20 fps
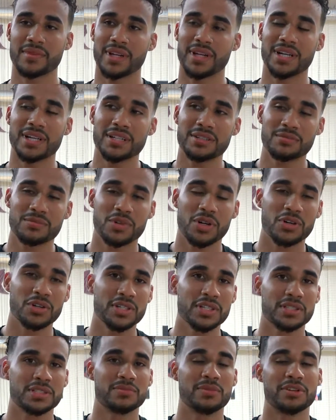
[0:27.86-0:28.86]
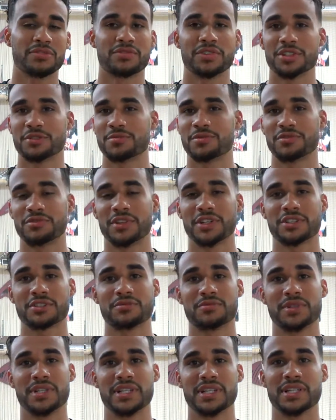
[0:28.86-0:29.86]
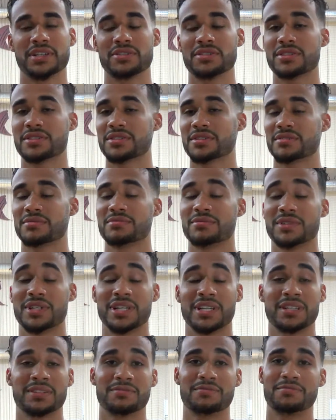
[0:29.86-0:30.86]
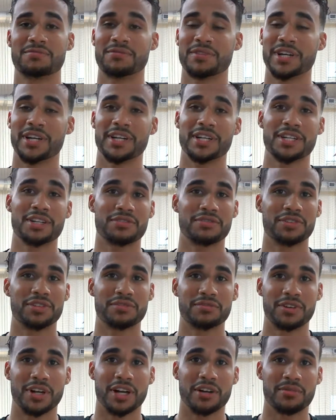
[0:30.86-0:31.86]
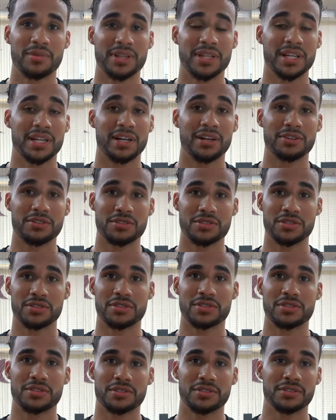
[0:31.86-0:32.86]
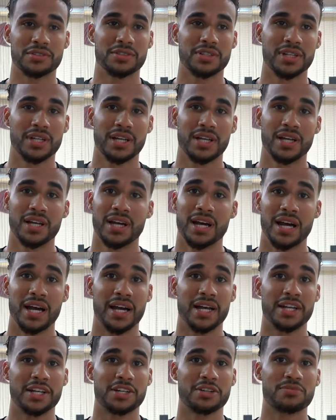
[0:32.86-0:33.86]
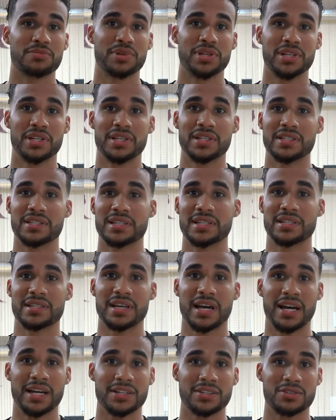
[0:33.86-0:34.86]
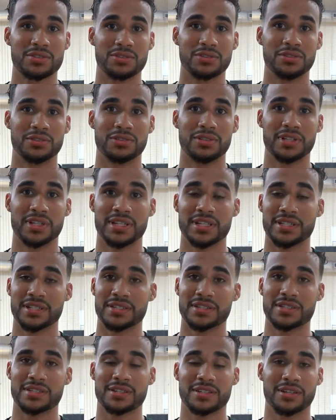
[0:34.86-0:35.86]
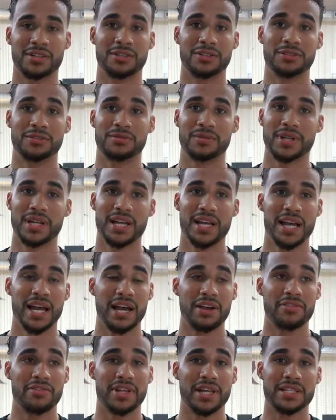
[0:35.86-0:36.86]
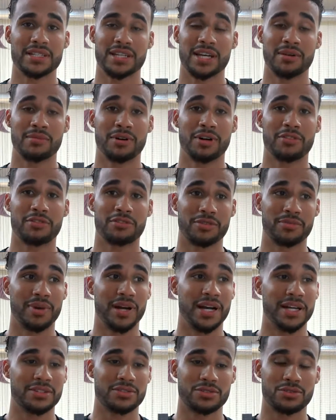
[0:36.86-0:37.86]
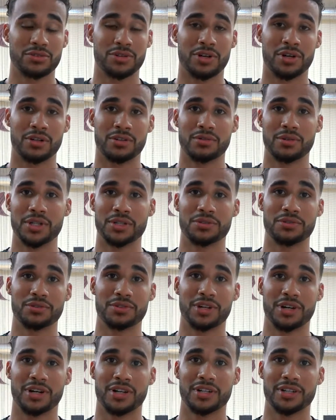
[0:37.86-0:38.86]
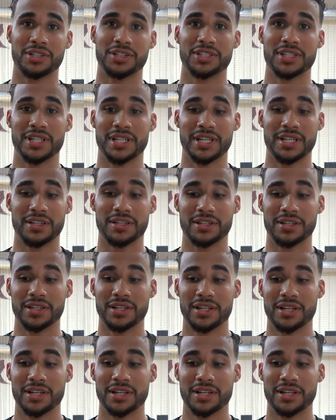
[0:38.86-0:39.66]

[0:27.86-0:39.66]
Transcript: Going into my first professional meet, it was a very different environment that I was used to. I hadn't competed since high school, and so having that time off from high school all the way through college and then